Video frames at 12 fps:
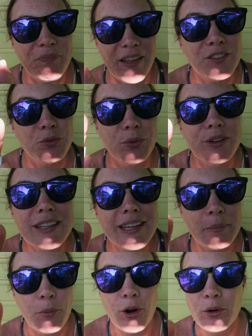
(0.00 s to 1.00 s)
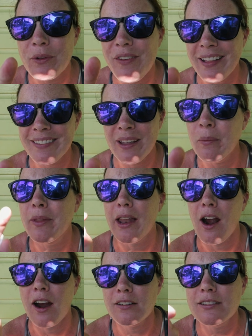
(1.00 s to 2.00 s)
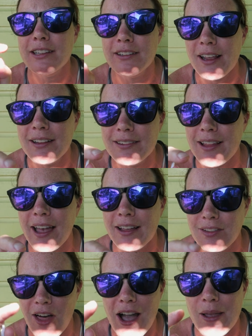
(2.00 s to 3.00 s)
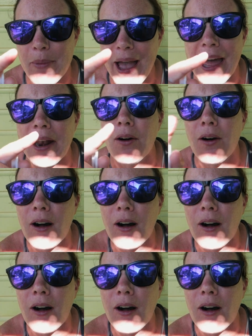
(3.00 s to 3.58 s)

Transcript: That's really important. We've had some that hardly taste like lime at